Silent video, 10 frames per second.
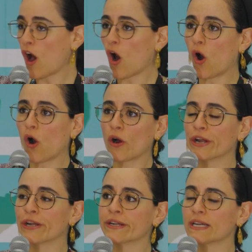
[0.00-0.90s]

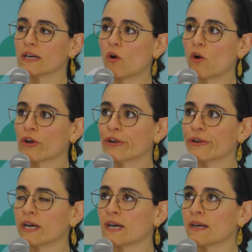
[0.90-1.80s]
Or
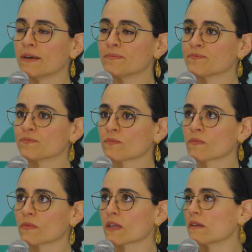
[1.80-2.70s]
I
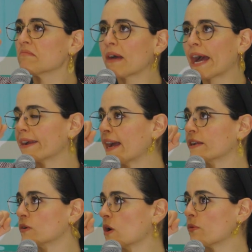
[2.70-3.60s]

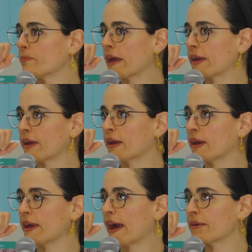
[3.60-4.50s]
don't know.
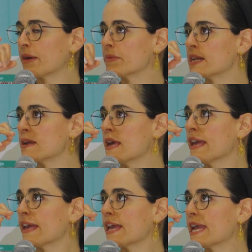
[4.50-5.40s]
I mean,
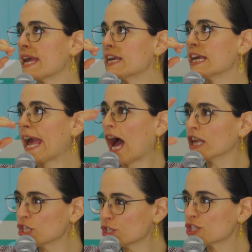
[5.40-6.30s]

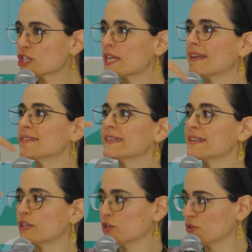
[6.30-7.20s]
understanding
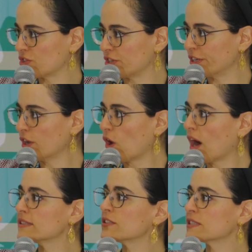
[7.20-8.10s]
the user,
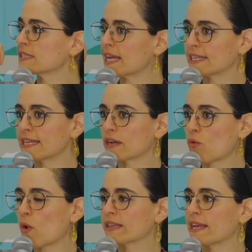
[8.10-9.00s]

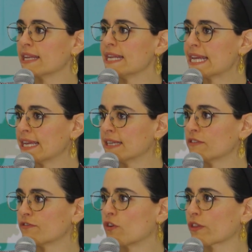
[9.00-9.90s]
understanding what they need
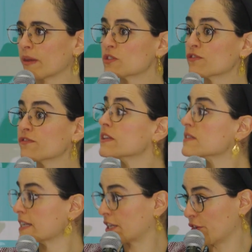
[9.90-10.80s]
for them to feel
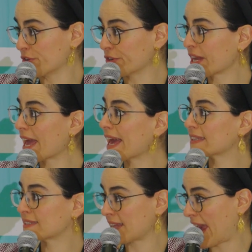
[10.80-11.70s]
secure,
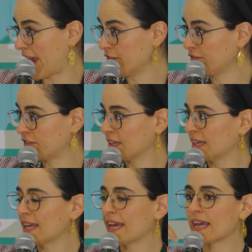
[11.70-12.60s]
safe,
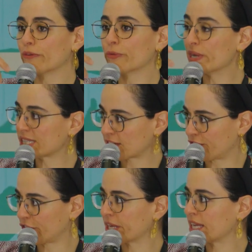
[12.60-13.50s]

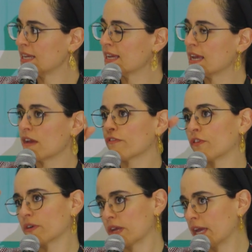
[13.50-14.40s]
risk-free, for